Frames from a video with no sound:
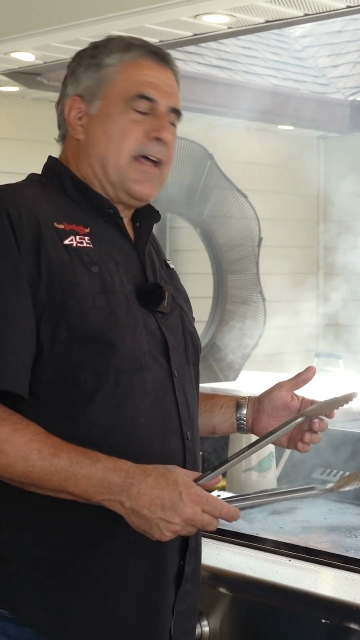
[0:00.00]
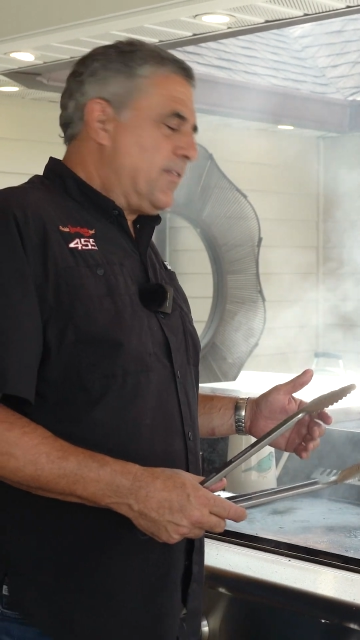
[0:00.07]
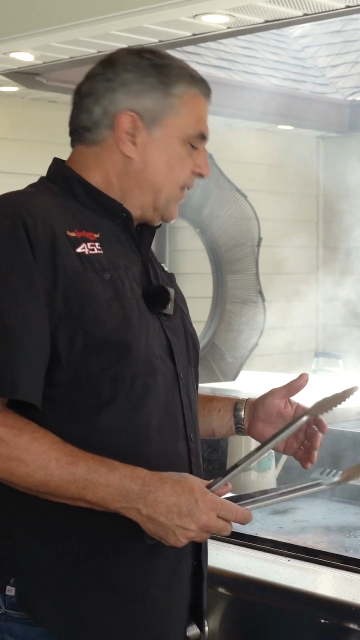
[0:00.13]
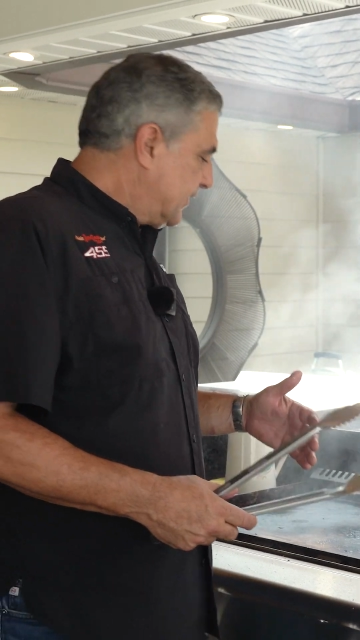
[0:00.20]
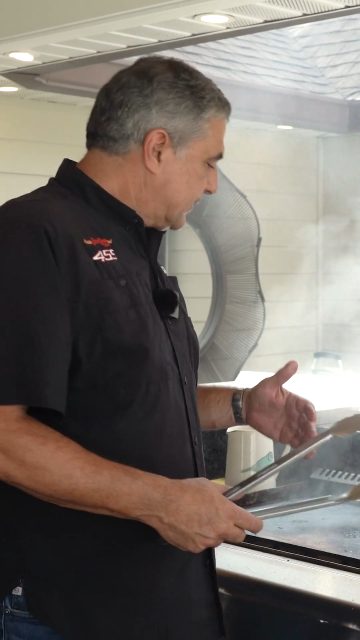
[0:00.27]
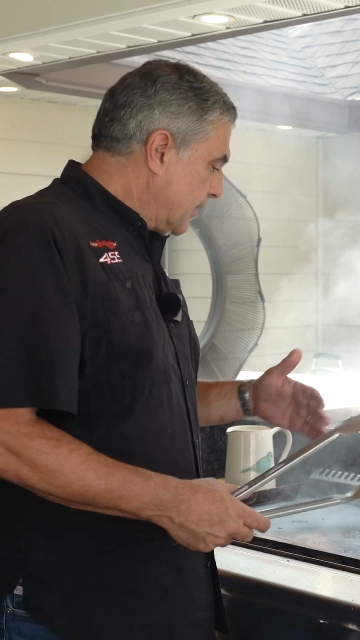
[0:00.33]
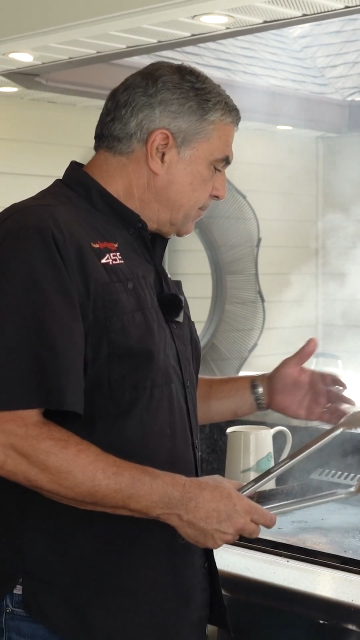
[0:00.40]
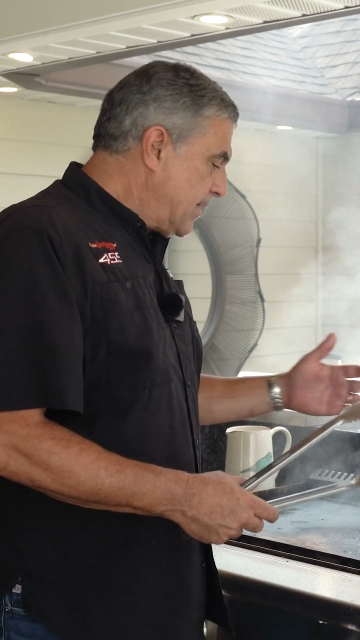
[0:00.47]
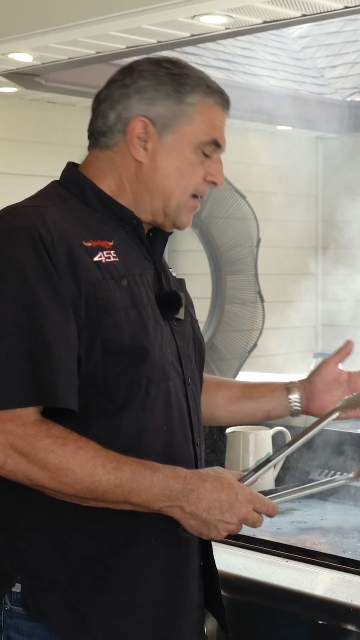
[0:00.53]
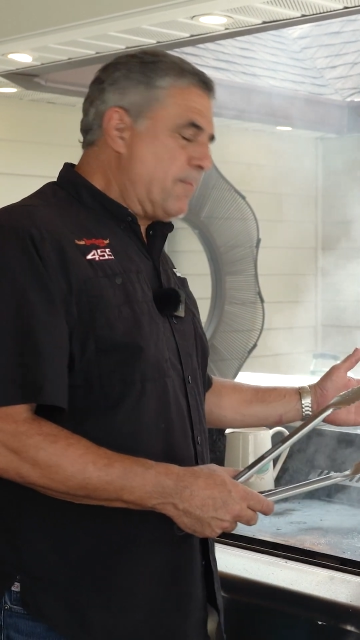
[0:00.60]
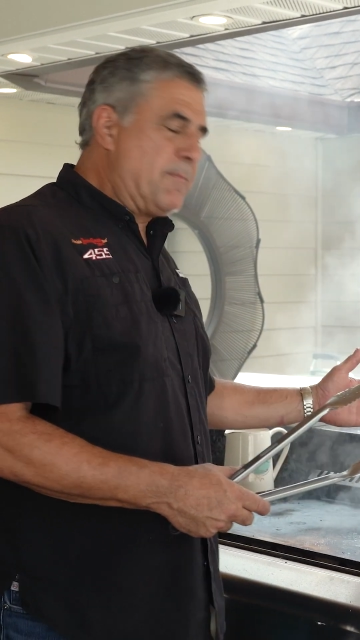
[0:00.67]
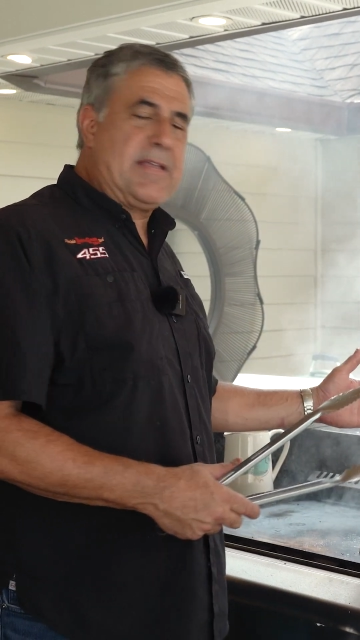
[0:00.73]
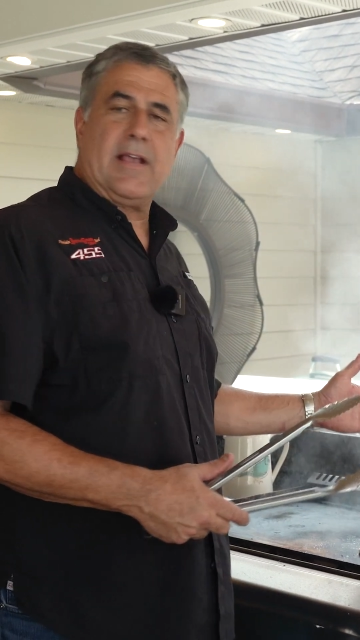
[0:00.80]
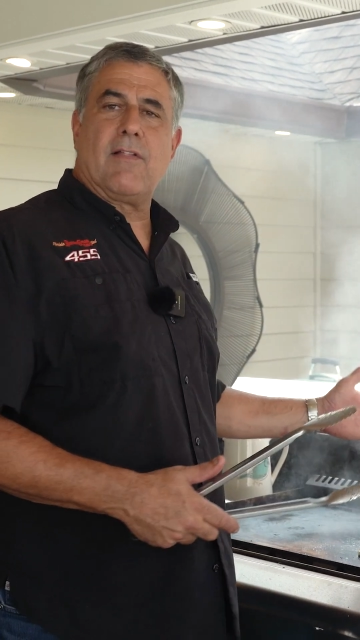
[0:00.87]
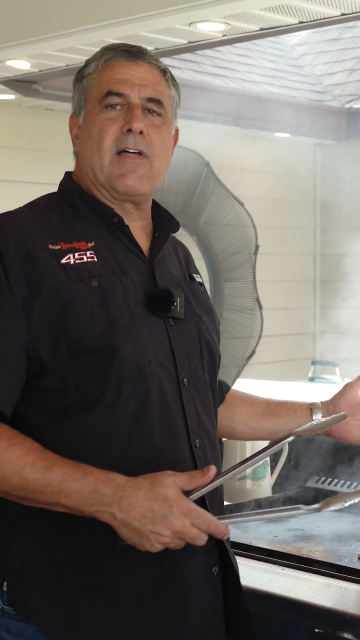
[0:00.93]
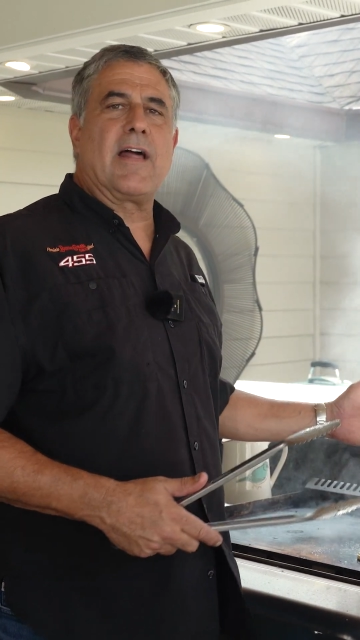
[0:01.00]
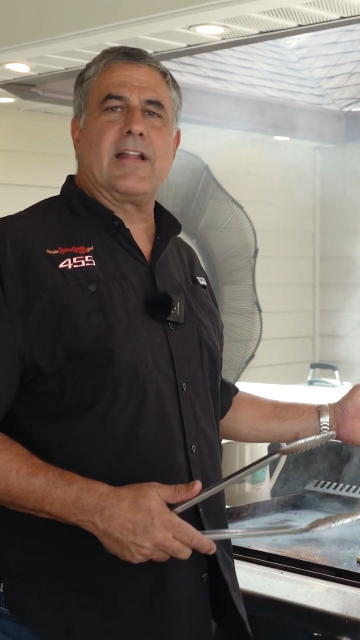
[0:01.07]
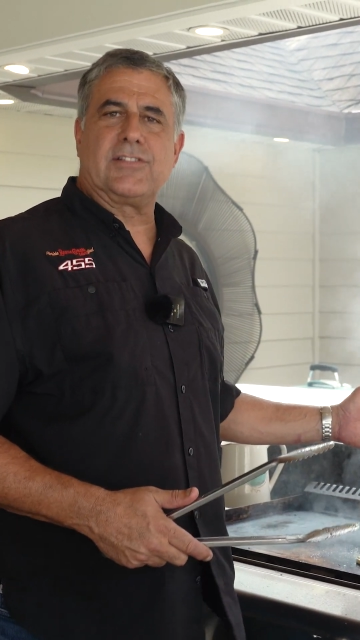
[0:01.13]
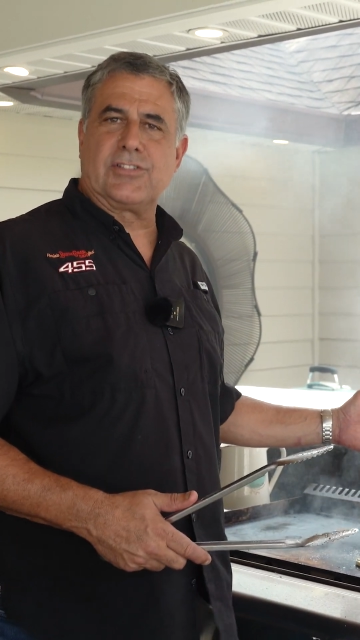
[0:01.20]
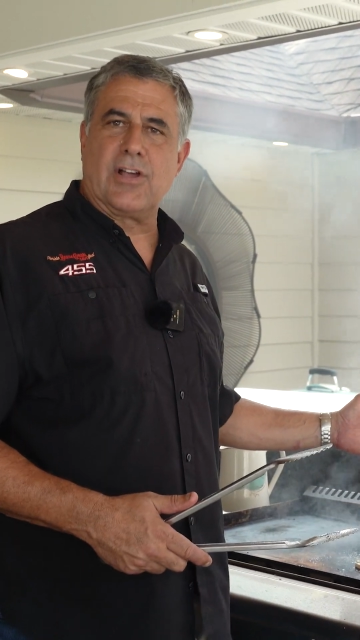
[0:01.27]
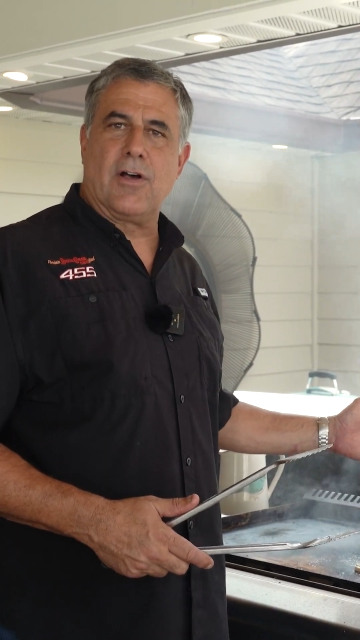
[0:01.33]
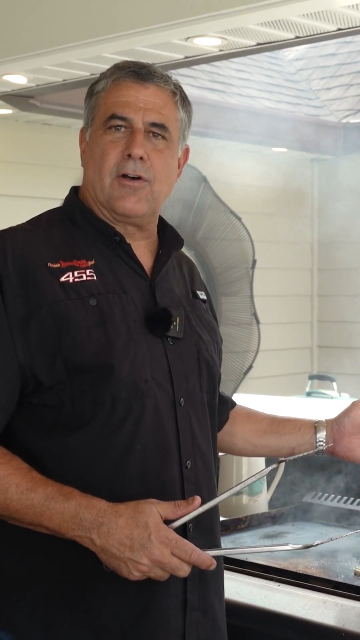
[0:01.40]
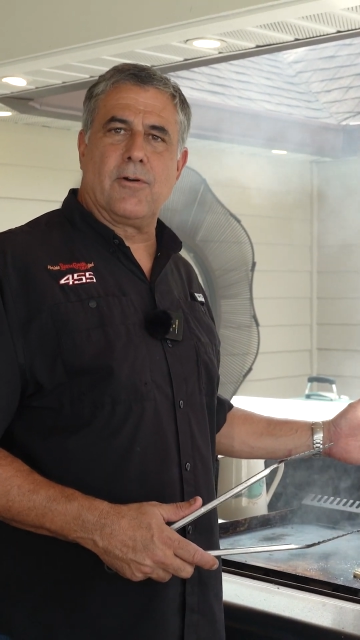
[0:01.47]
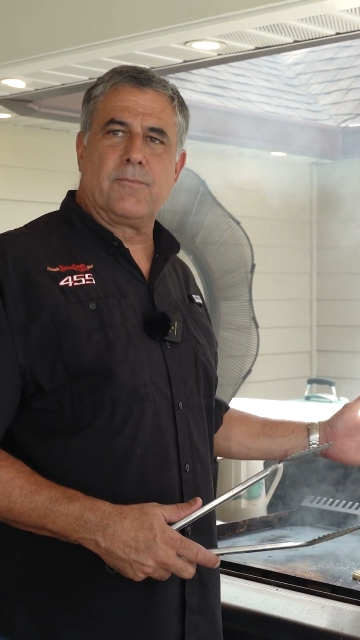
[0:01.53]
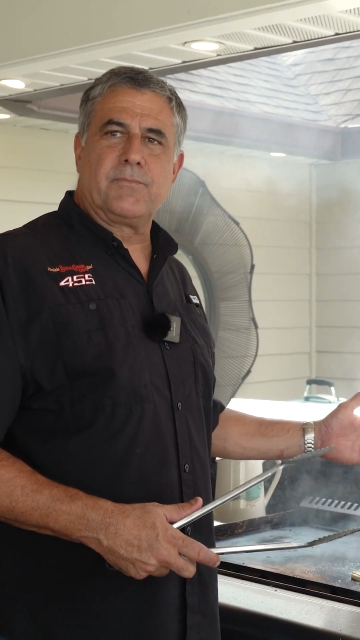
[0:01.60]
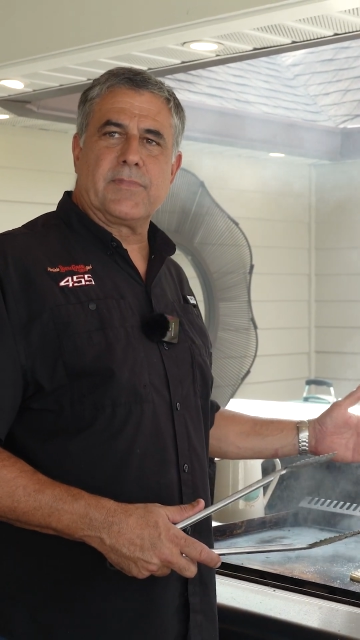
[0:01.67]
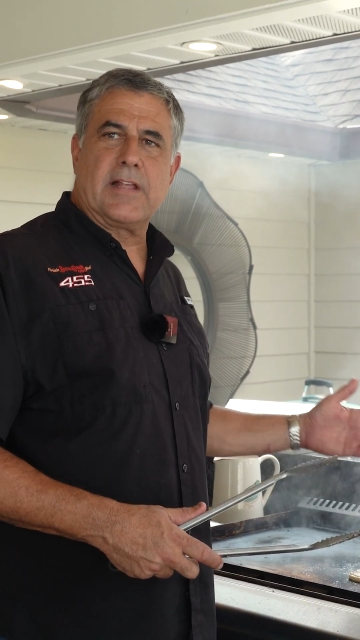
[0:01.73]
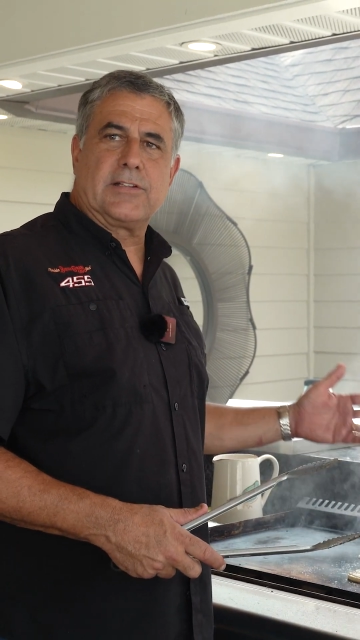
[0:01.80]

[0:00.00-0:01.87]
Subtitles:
This can be a meal on its own.